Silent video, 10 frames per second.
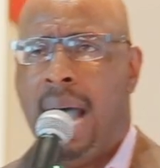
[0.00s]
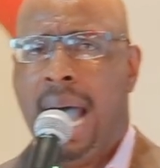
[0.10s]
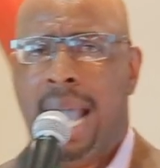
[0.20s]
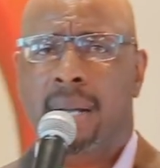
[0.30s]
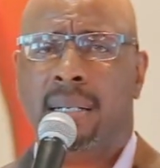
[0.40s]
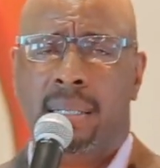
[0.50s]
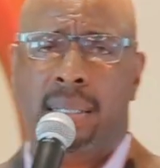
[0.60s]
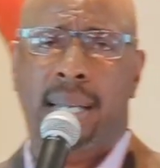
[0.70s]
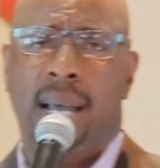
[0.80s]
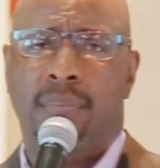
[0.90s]
I
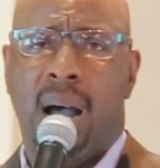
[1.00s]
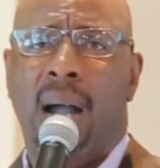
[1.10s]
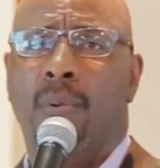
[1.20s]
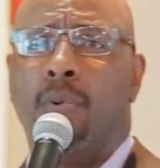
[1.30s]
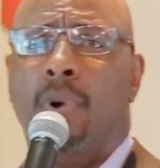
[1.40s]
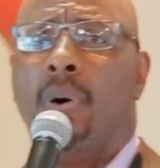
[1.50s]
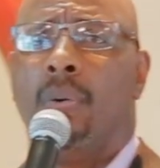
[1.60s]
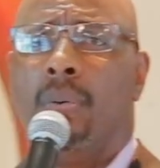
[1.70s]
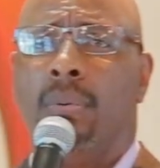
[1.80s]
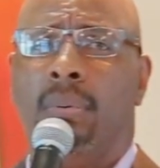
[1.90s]
understand my
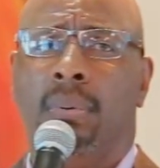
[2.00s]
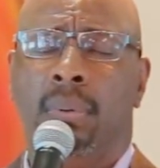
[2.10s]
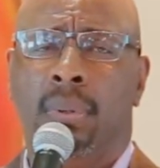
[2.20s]
role